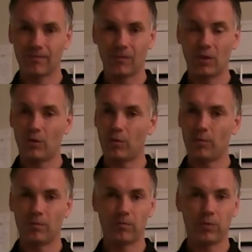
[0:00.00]

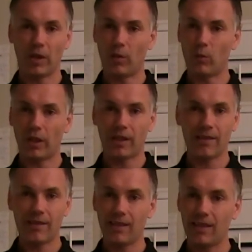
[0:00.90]
you want to work in
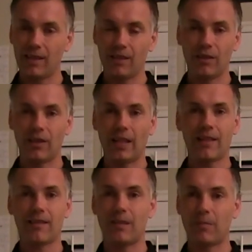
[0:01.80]
C, you don't like
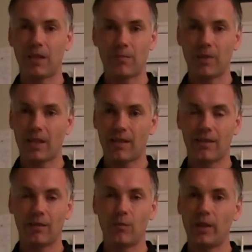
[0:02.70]
C++
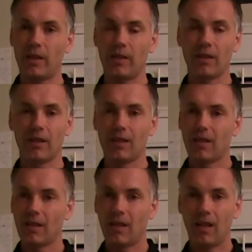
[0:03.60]
and weird
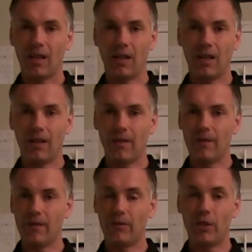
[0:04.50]

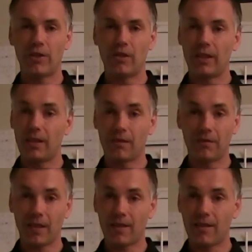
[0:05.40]
virtual
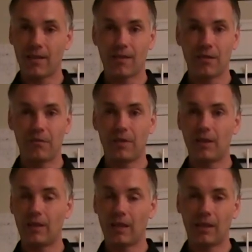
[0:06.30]
interfaces to
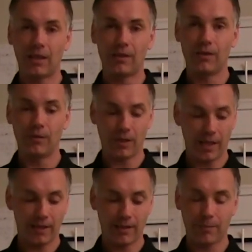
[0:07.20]
figure out how to do
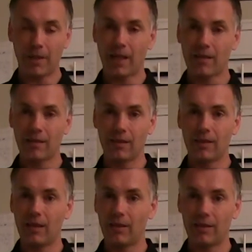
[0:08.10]
iDispatch and
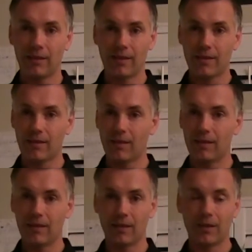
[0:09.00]
inheritance
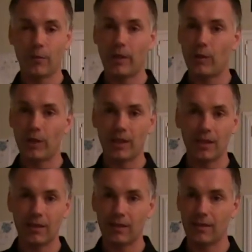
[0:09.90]
and the
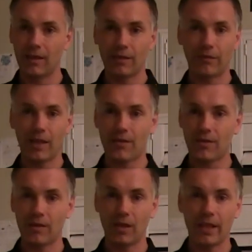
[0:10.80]
querying
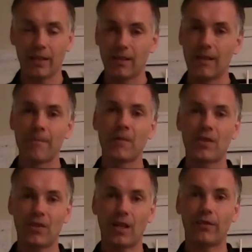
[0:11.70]
interfaces and all that
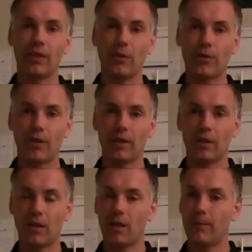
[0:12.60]
stuff that goes on in
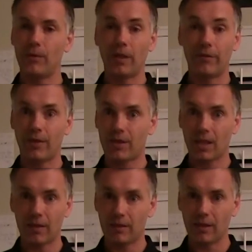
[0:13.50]
COM and reference
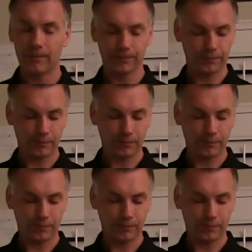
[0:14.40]
counting.